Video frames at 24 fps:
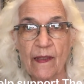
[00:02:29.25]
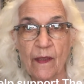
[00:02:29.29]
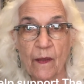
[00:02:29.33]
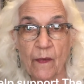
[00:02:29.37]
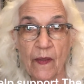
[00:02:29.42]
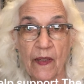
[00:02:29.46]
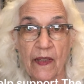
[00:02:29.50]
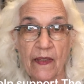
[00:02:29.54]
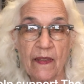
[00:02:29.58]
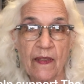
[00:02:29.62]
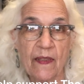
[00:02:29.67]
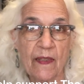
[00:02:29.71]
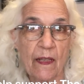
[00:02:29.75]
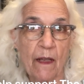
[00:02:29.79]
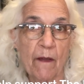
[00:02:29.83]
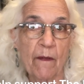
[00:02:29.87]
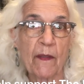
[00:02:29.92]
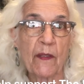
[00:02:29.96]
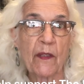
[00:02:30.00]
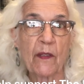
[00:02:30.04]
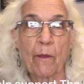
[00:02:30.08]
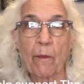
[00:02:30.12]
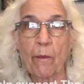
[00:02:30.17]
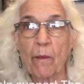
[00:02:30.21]
So that's
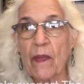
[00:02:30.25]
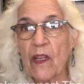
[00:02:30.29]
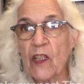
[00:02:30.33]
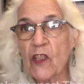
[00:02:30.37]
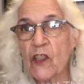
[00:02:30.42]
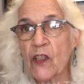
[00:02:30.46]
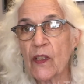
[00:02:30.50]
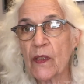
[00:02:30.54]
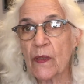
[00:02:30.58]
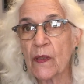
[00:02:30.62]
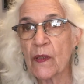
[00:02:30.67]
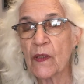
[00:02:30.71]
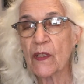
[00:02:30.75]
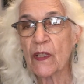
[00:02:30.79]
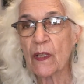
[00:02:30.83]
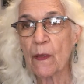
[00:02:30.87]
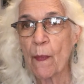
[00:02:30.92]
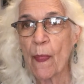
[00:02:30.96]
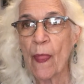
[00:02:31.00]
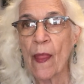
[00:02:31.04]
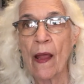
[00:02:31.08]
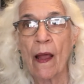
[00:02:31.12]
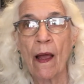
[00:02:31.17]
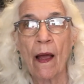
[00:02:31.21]
uh, submissions,
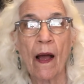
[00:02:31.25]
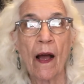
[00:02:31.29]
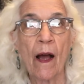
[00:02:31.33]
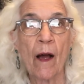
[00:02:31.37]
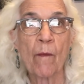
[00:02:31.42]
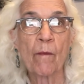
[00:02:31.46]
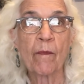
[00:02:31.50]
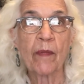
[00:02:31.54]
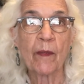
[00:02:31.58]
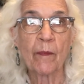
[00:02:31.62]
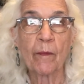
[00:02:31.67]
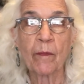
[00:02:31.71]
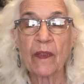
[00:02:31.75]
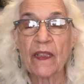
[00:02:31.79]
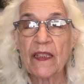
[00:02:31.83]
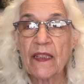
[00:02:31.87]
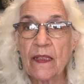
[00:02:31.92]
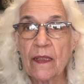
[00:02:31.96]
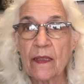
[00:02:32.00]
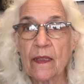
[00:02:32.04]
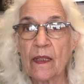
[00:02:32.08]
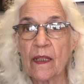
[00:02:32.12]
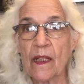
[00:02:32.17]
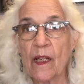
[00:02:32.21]
um,
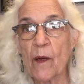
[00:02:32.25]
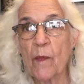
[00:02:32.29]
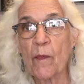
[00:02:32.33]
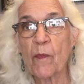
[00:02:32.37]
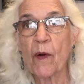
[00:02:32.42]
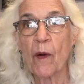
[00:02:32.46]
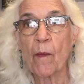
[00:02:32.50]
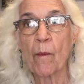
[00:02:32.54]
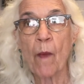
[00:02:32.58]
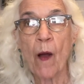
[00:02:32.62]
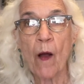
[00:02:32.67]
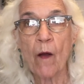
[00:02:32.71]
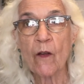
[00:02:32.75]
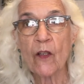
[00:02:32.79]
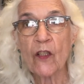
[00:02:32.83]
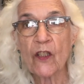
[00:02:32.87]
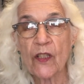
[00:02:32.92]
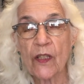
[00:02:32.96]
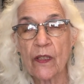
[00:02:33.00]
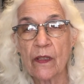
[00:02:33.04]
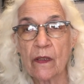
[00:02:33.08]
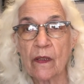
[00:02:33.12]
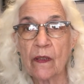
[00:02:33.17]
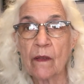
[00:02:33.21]
publicity,
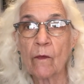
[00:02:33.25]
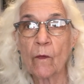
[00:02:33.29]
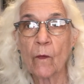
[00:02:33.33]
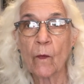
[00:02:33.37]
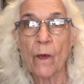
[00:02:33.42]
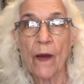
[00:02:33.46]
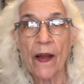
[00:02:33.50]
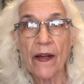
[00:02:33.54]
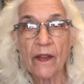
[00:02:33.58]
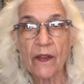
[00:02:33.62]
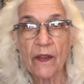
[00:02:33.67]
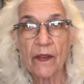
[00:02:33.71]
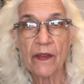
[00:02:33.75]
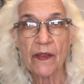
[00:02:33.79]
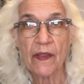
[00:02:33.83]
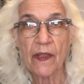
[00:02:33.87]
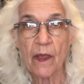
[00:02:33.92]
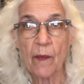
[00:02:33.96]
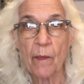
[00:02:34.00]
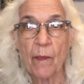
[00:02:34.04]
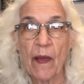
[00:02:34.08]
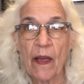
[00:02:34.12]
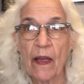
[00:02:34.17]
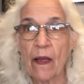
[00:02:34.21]
promotion, record
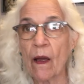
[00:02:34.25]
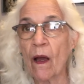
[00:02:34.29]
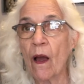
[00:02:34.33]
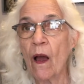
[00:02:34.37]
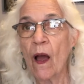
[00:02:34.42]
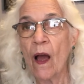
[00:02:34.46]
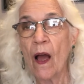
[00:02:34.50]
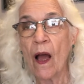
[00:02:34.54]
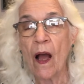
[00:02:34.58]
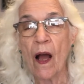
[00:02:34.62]
keeping,